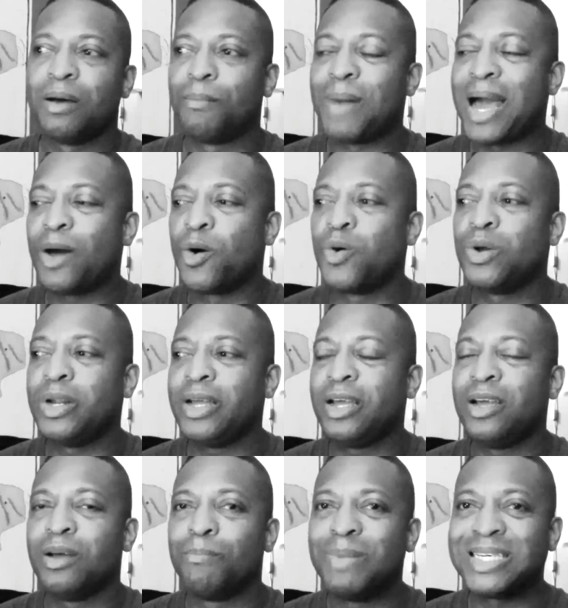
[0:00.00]
my
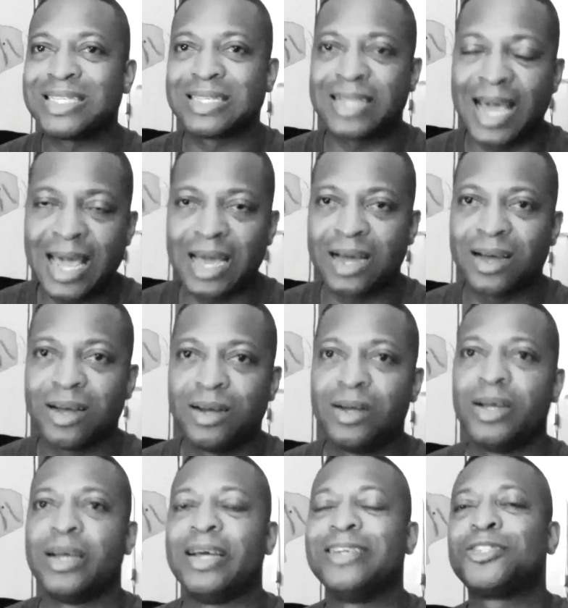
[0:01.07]
only mistake
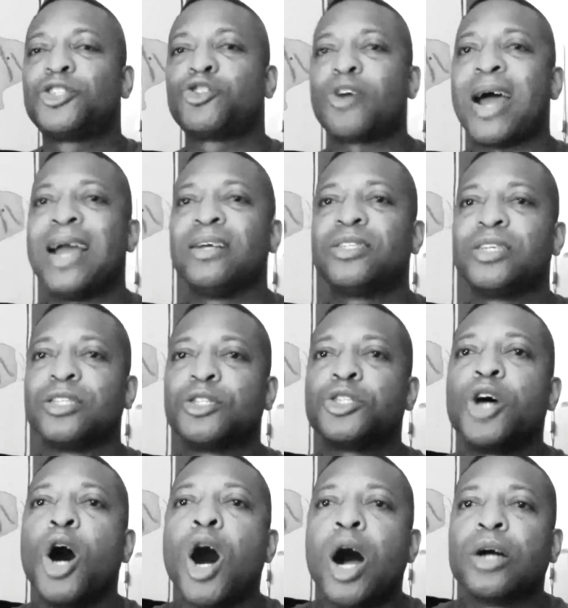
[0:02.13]
is trying to
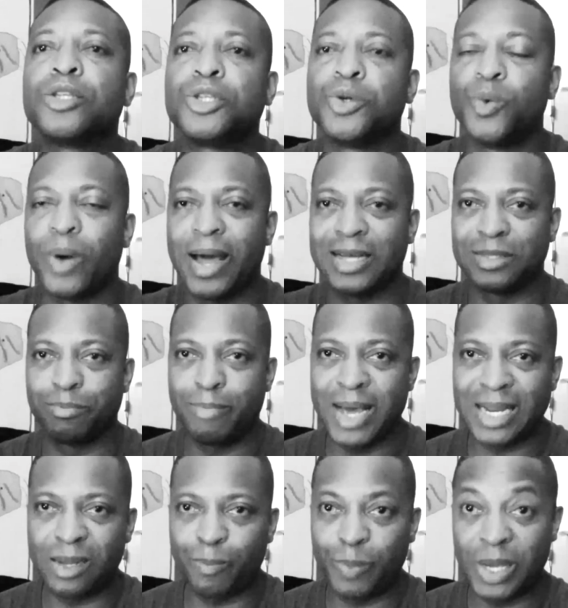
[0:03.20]
talk to as
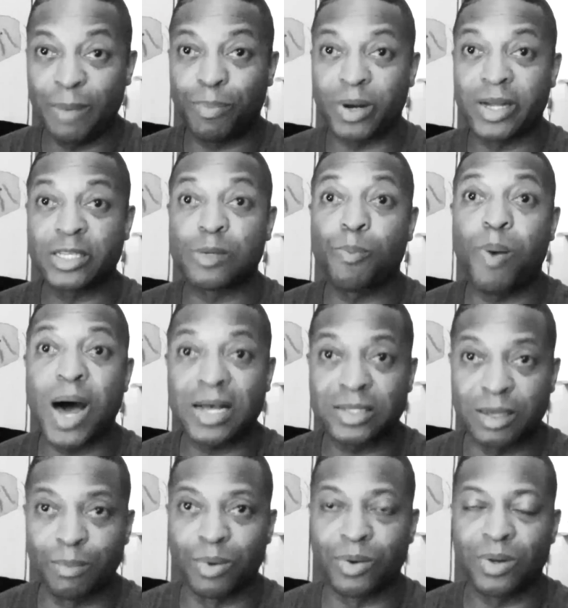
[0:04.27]
many people as
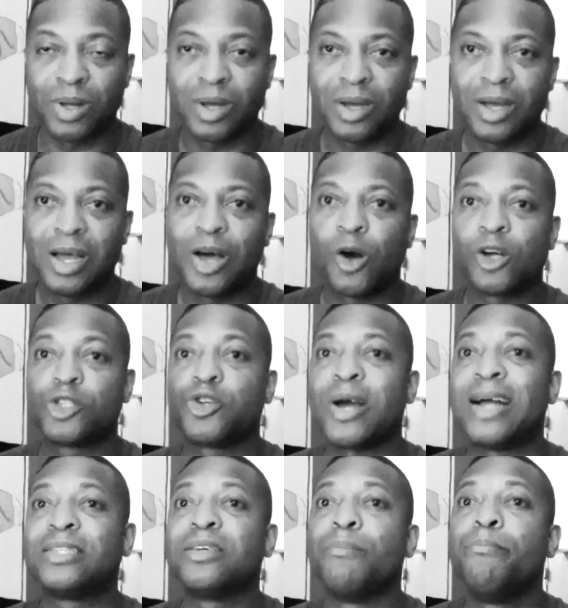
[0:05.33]
possible or
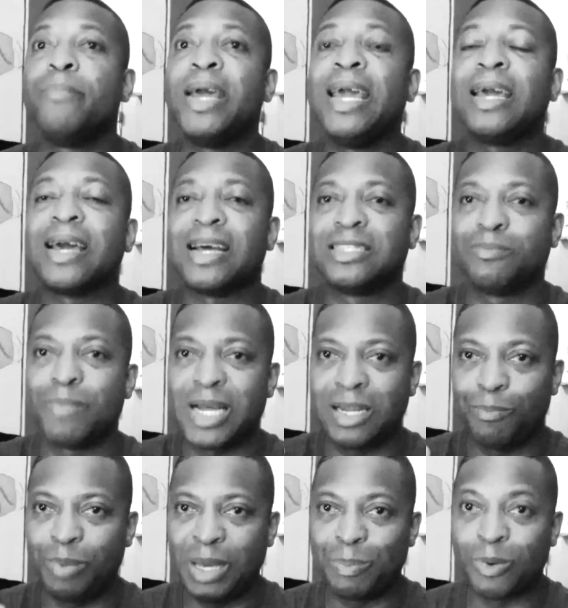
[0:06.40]
trying to make as
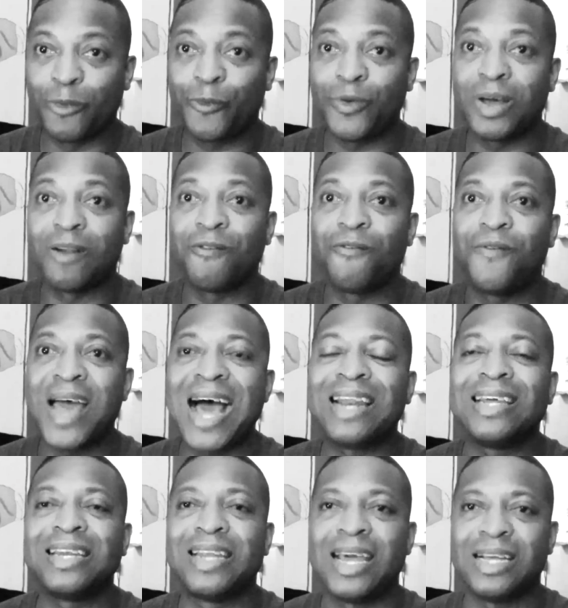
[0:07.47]
many people feel
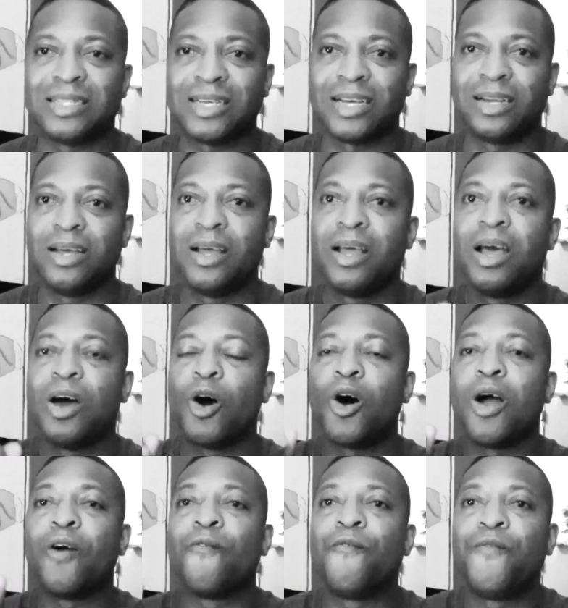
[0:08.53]
validated
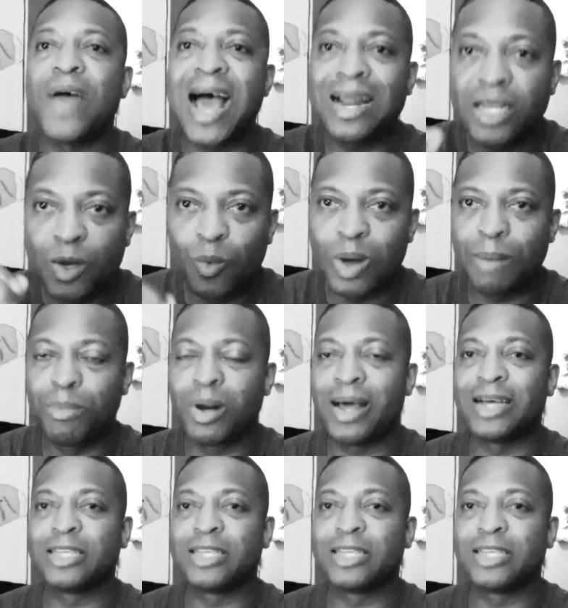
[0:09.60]
or valuable